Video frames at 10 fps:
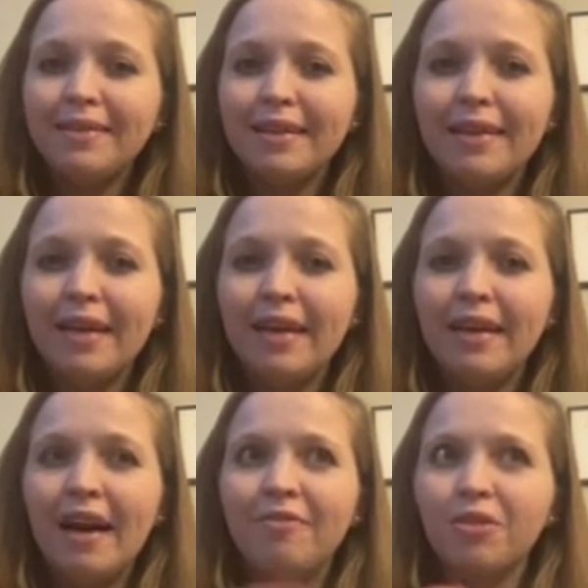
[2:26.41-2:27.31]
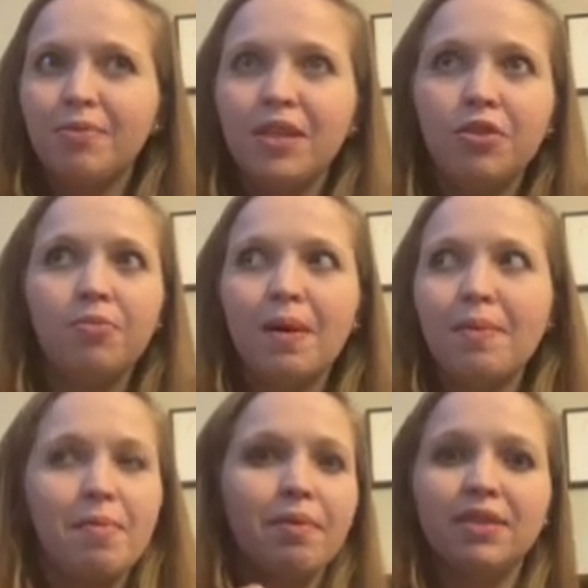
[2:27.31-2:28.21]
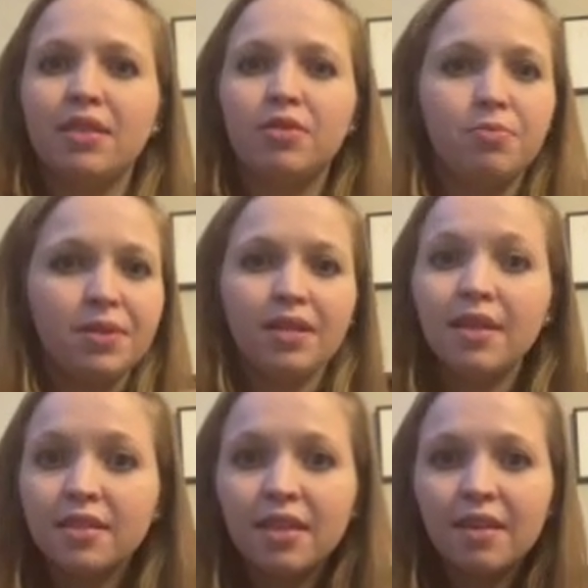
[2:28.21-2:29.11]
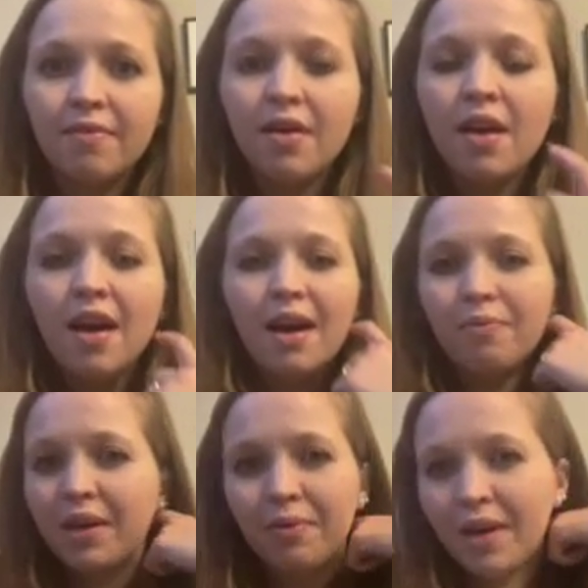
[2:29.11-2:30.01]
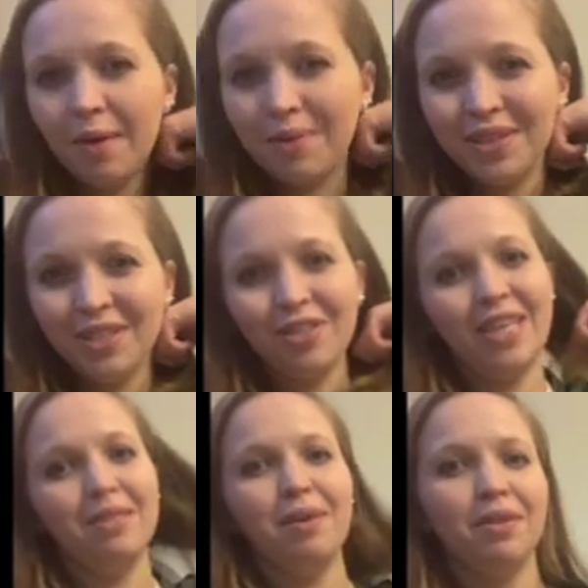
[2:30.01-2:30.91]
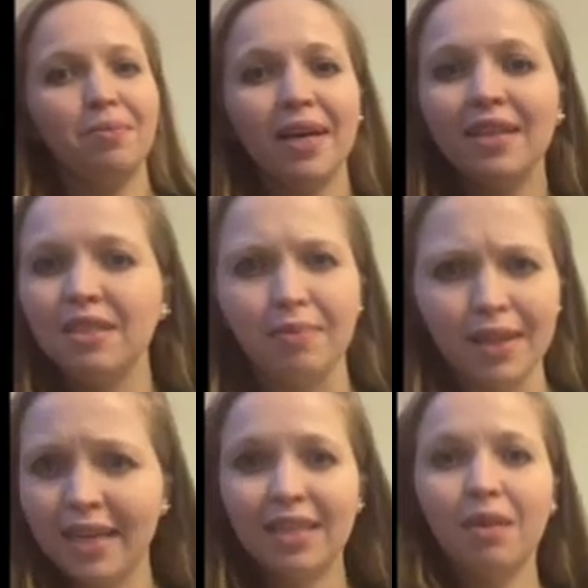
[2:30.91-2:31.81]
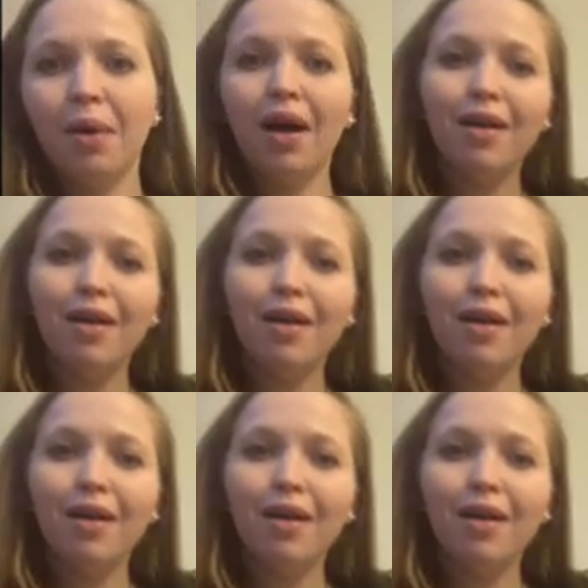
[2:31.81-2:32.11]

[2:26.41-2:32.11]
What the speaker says: And then after we knew my baby wasn't super sensitive, we were able to try some other brands and we liked them all.